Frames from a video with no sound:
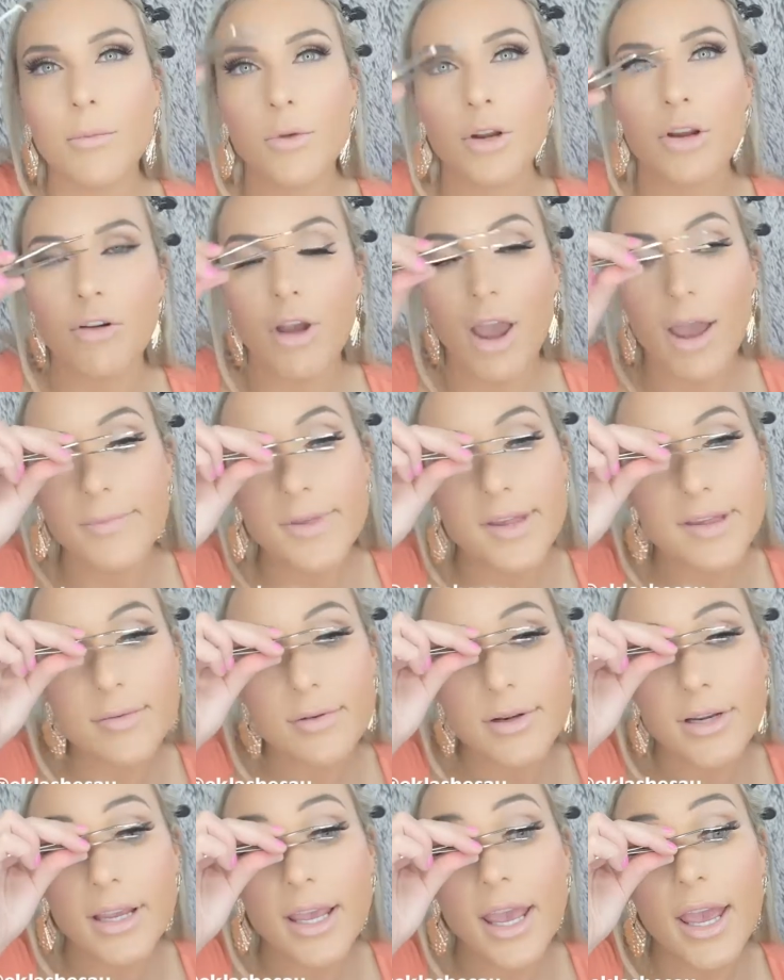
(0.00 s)
going to grab this
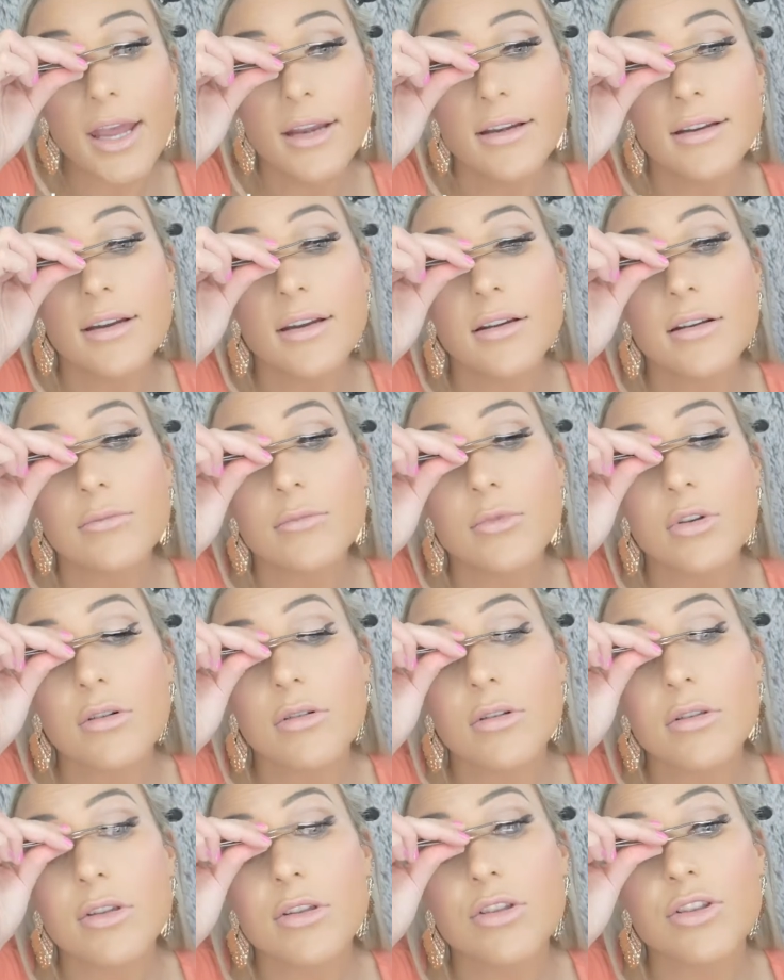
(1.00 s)
one again, and I'm
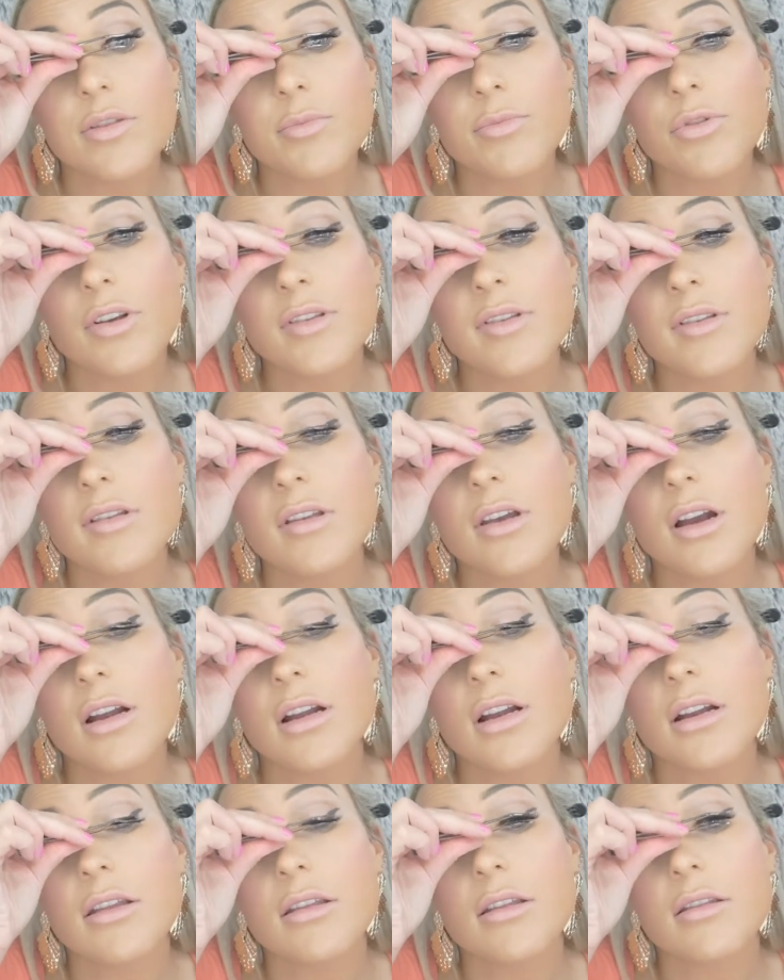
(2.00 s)
going to just press down
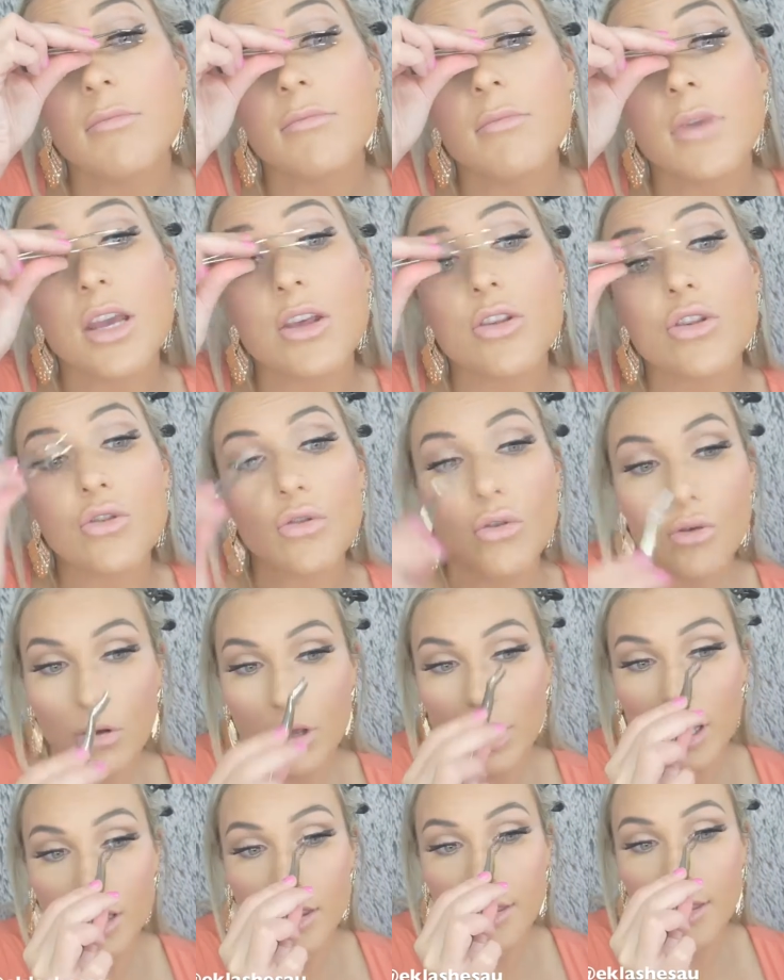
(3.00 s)
on it to make
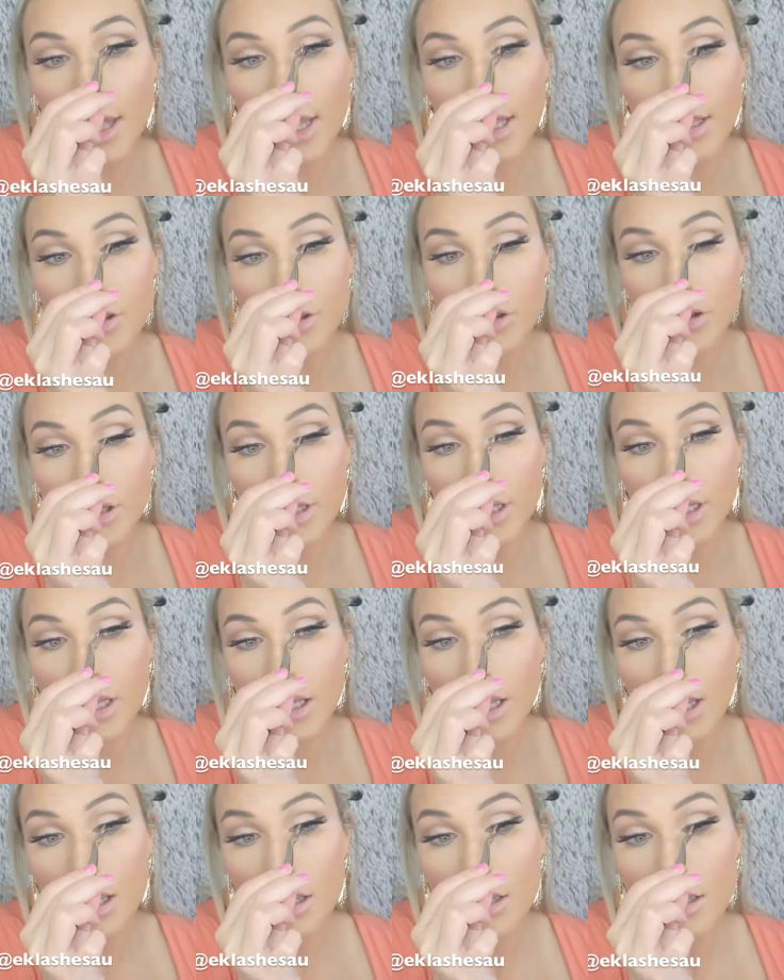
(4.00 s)
sure it's
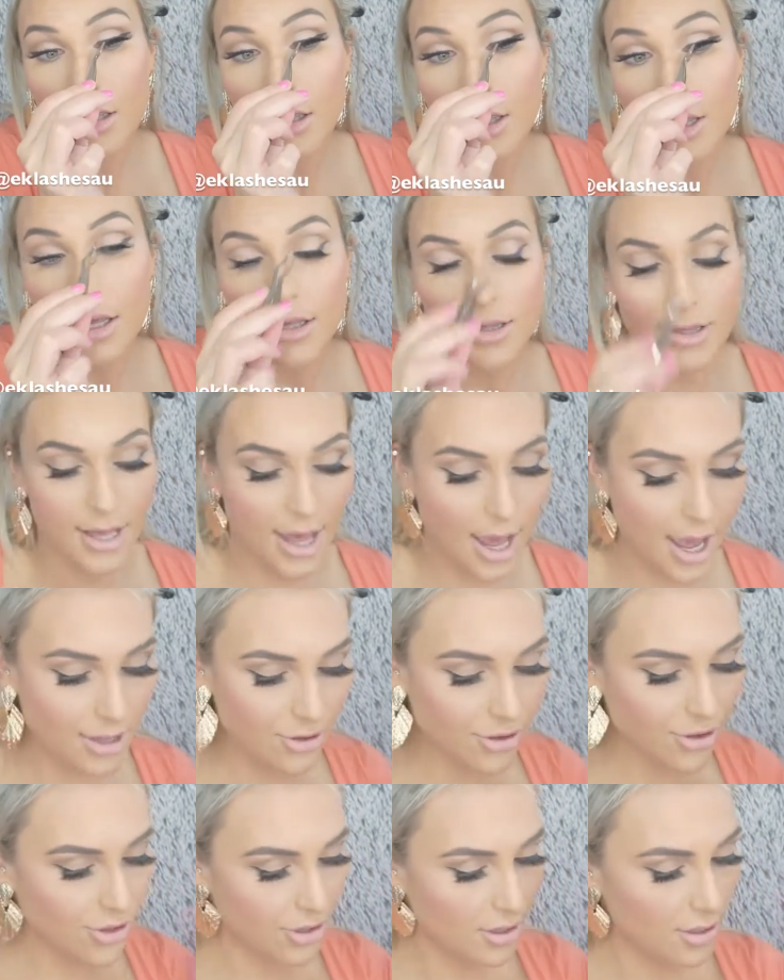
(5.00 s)
actually
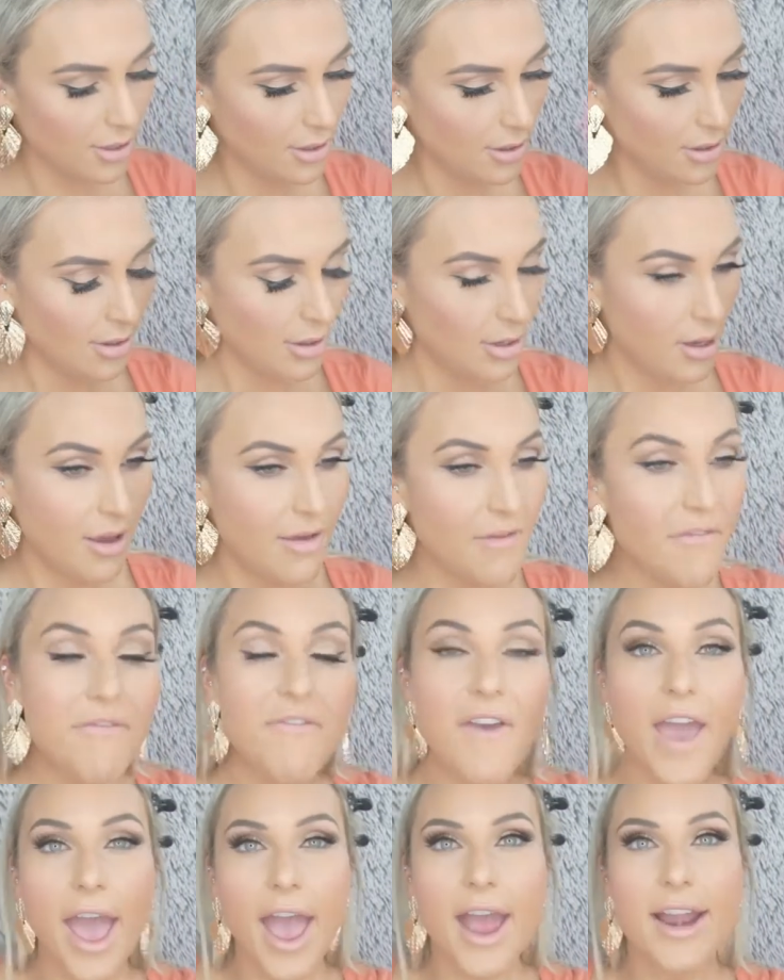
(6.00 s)
attached.
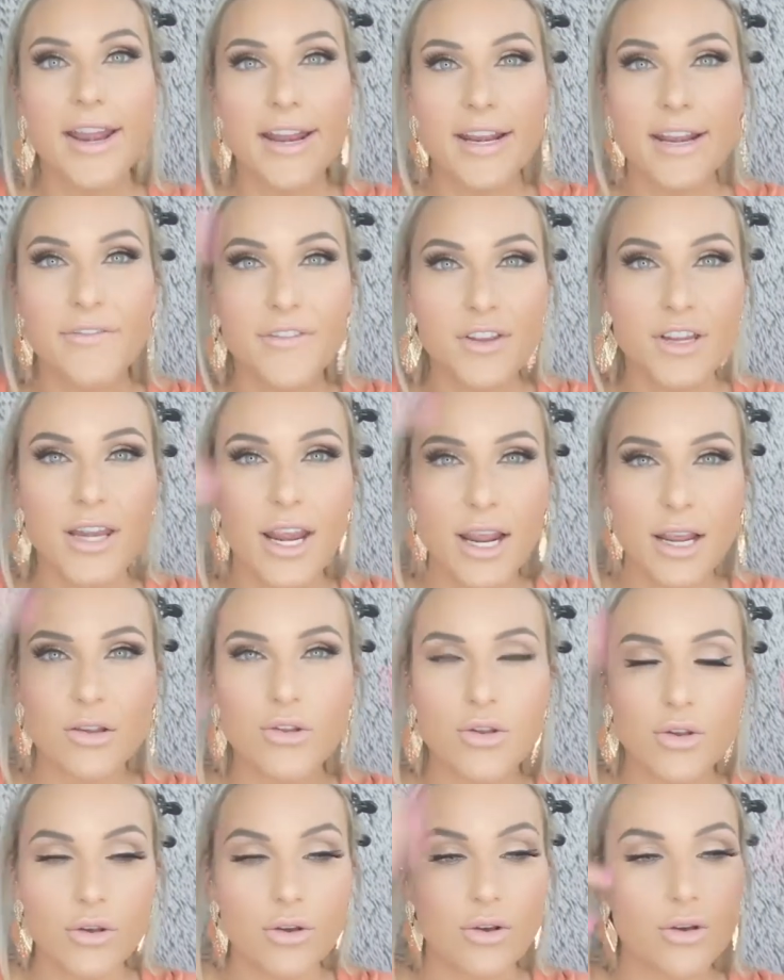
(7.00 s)
Fan it if you need
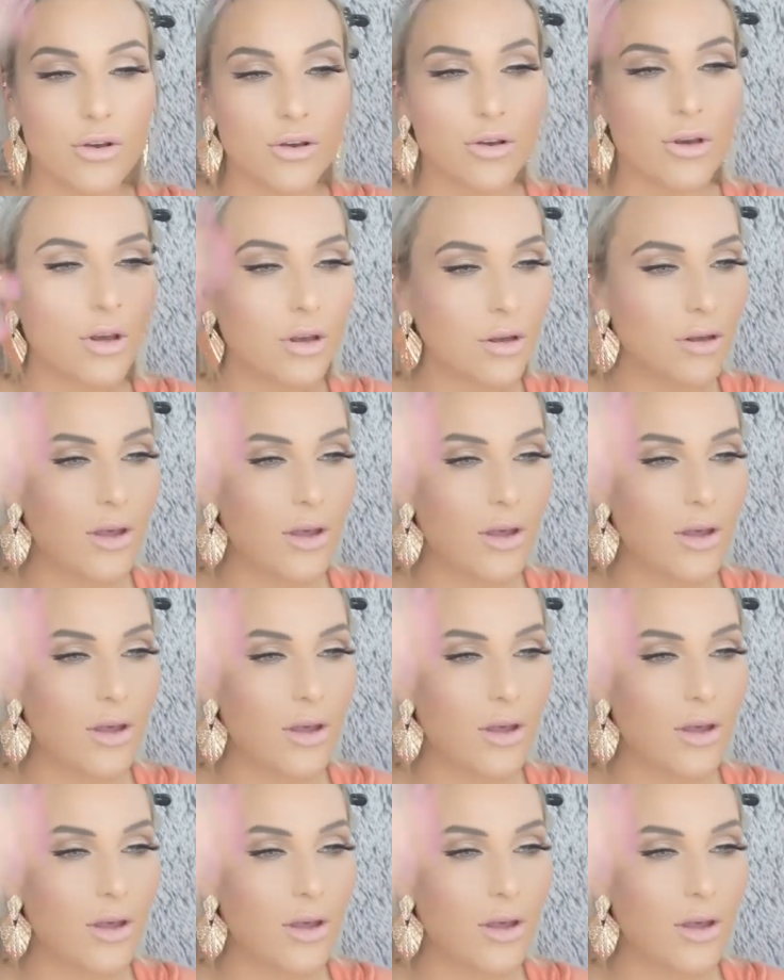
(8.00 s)
to.